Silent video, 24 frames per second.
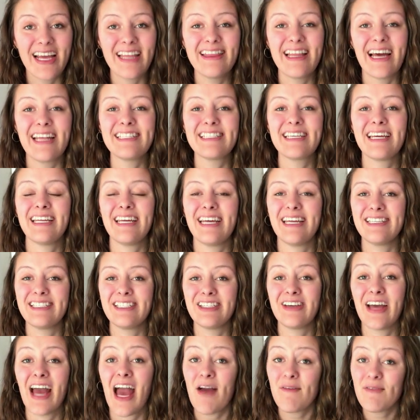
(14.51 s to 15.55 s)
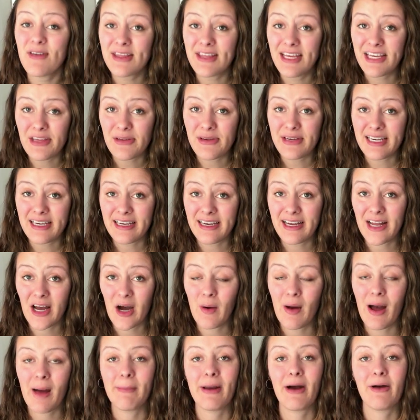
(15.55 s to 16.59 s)
and let's get into everything you need to
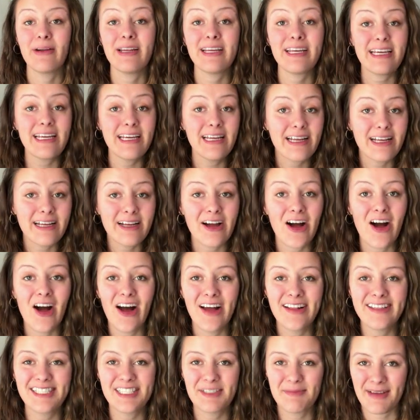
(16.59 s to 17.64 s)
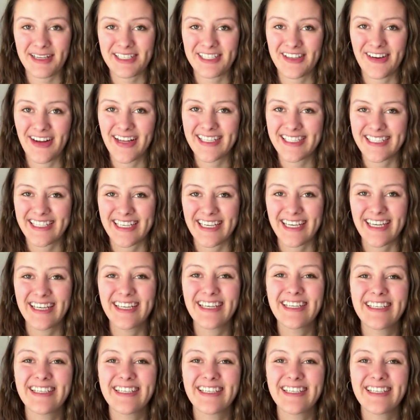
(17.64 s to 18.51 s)
know about eating on semester at sea.